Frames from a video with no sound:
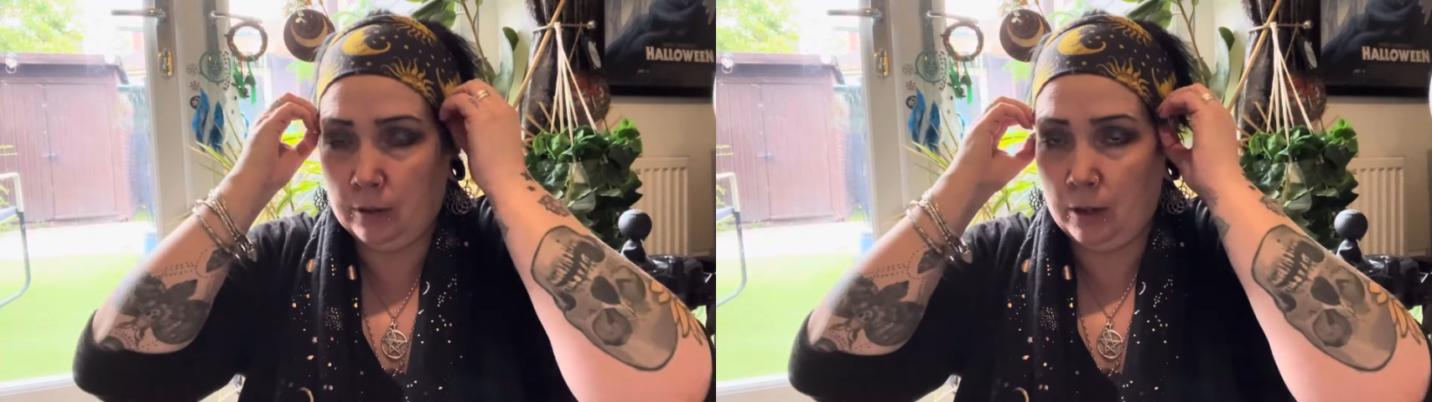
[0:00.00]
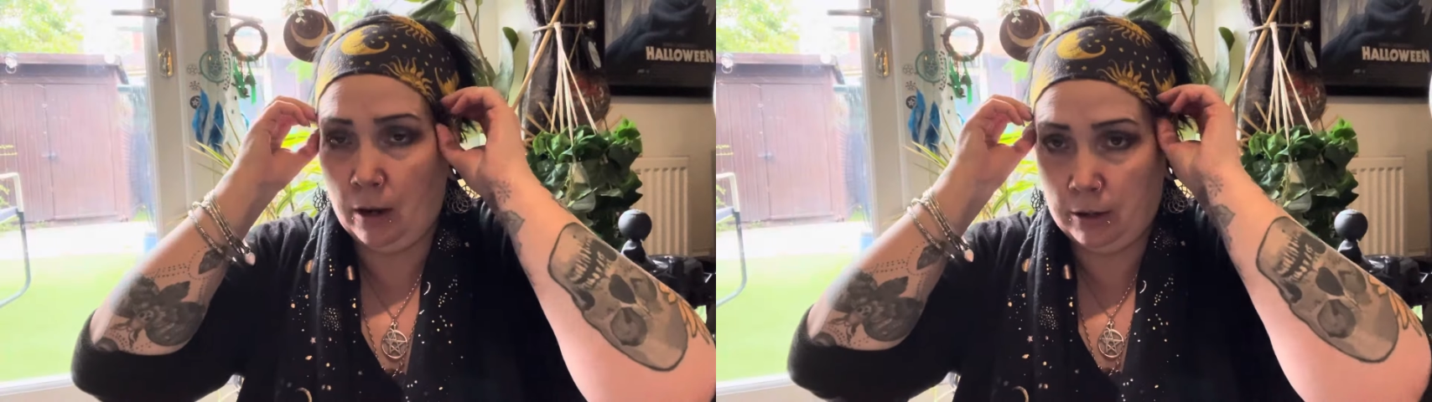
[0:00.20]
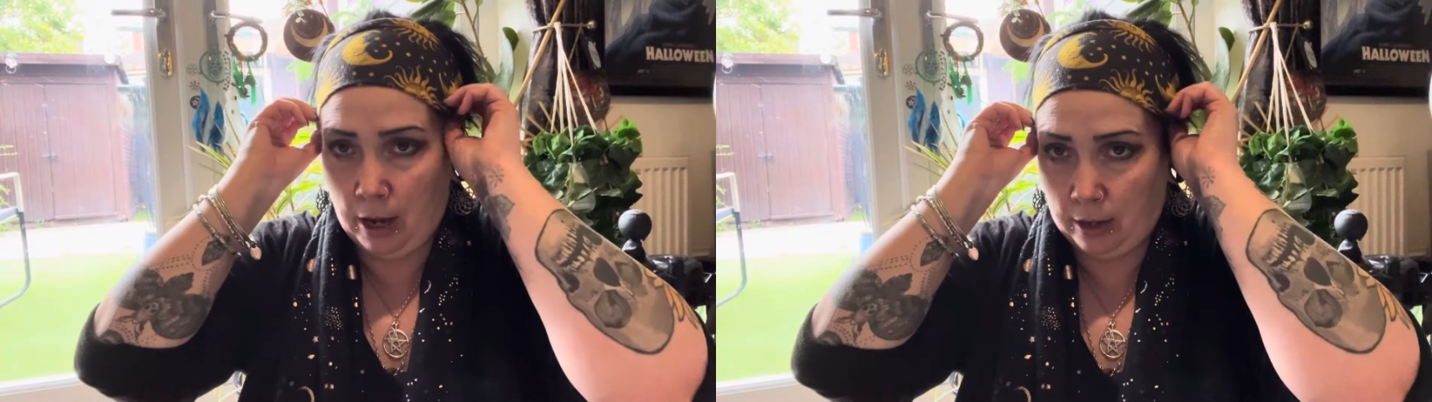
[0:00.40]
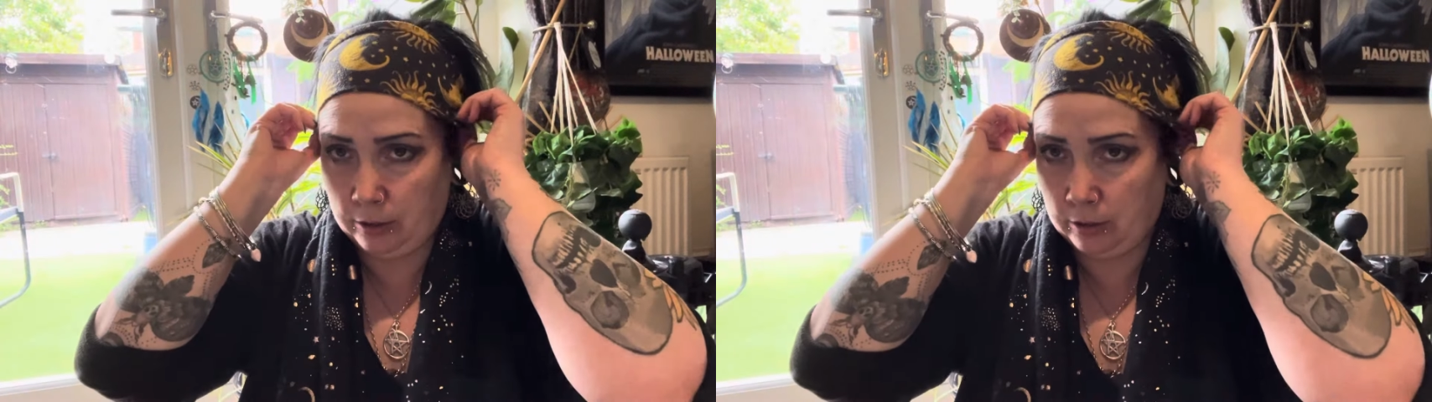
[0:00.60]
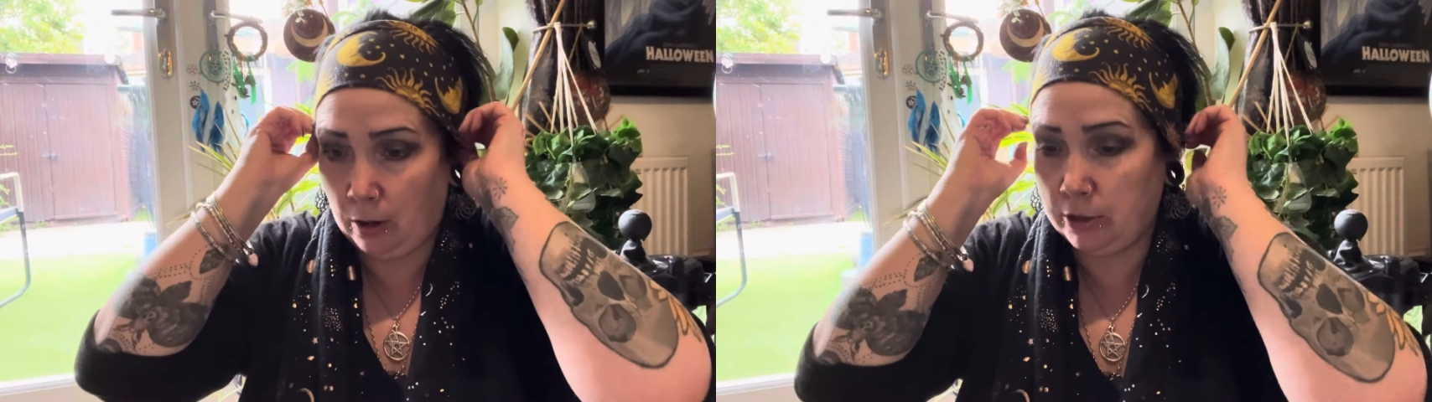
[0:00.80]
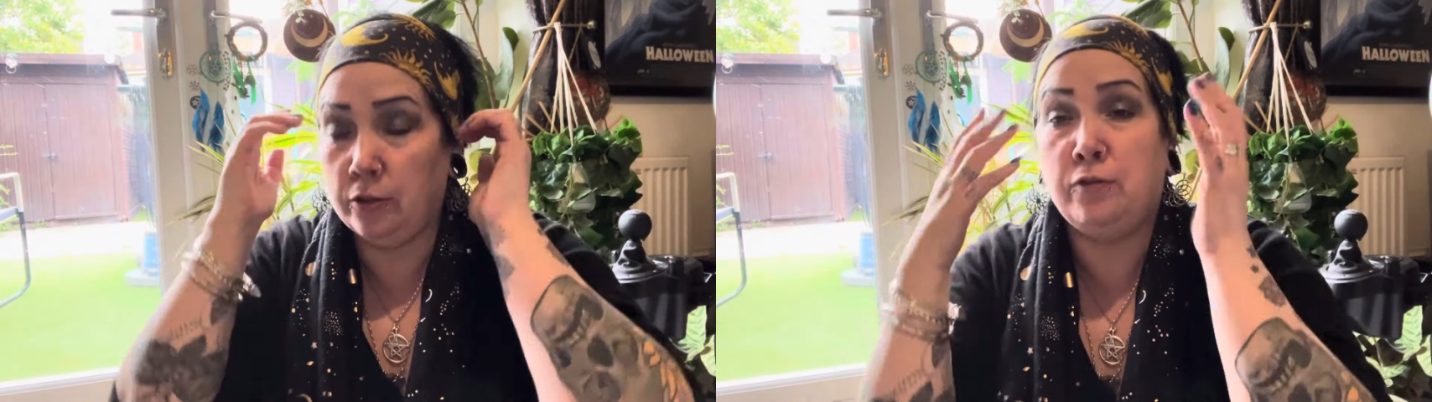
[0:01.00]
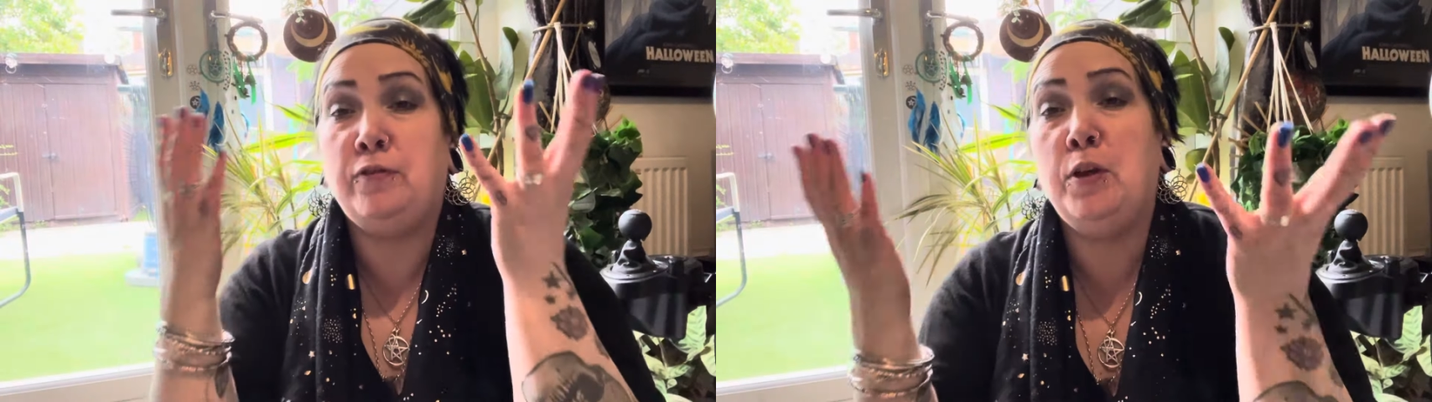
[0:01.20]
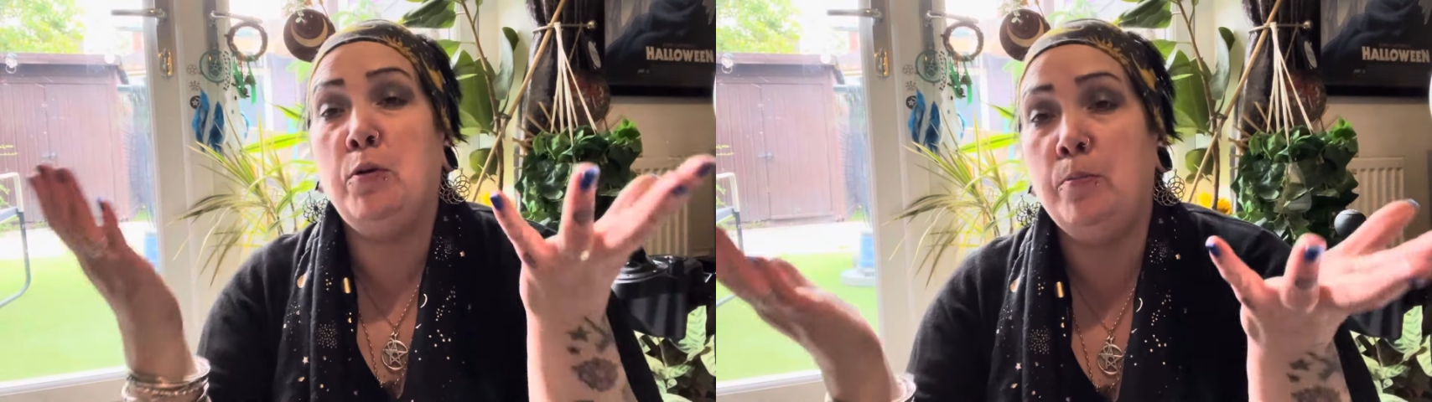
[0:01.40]
Okay, so I just
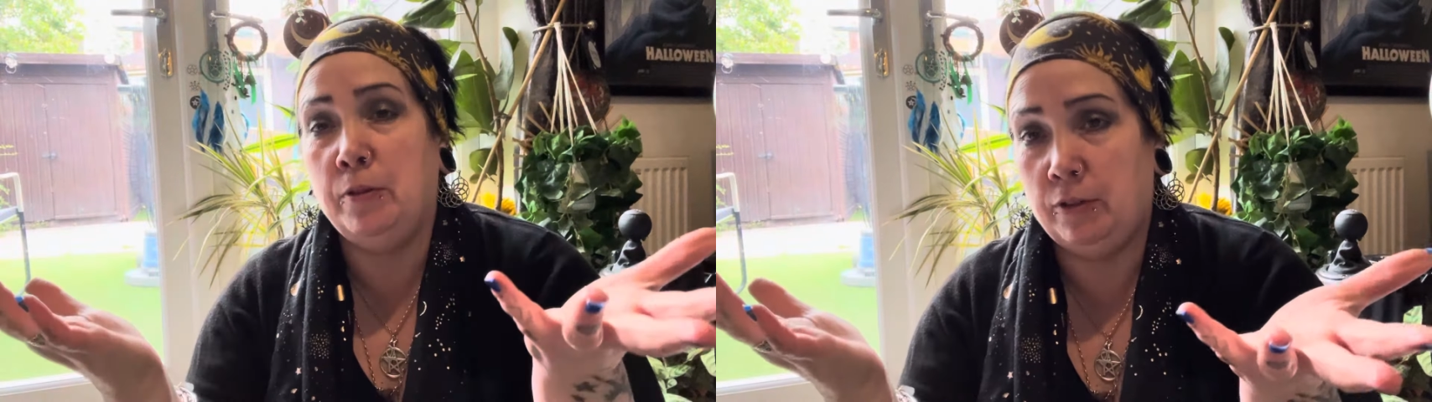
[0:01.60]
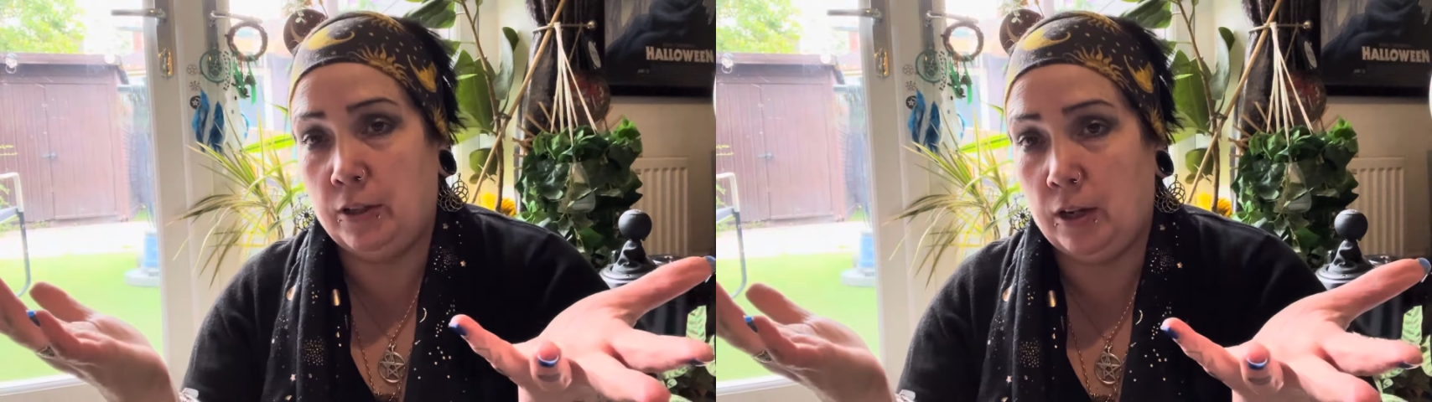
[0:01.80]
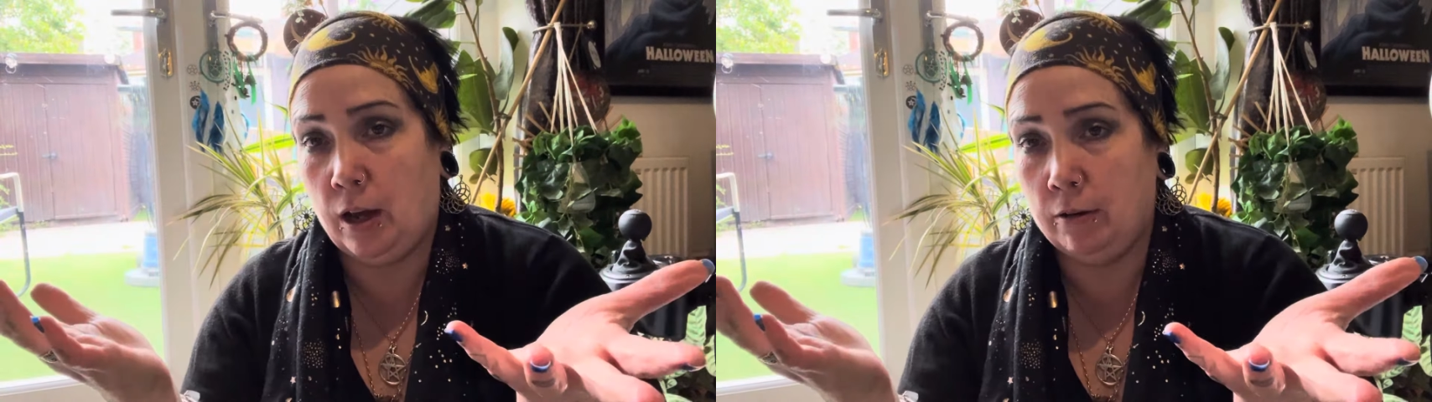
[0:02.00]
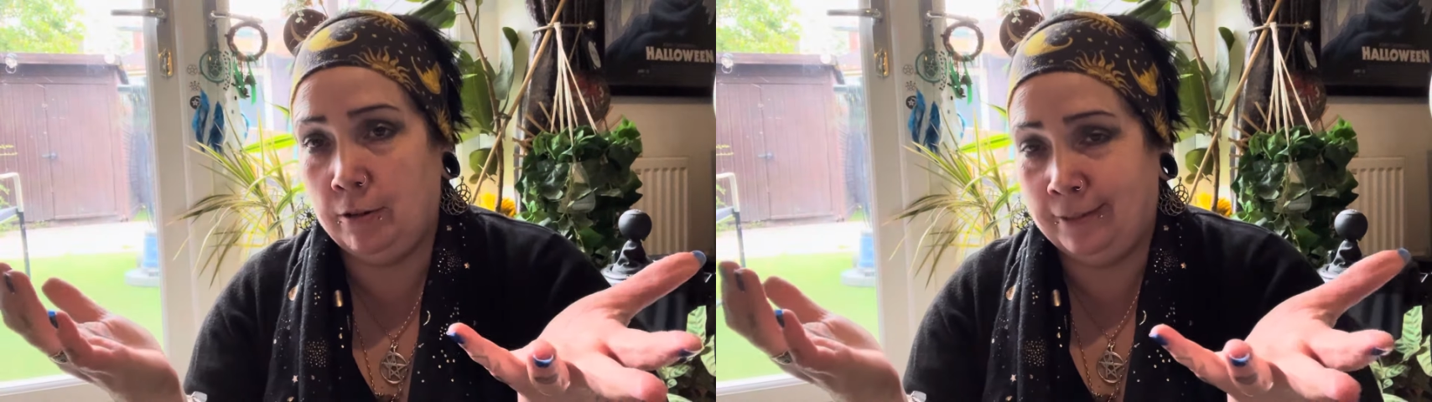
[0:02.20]
filmed the video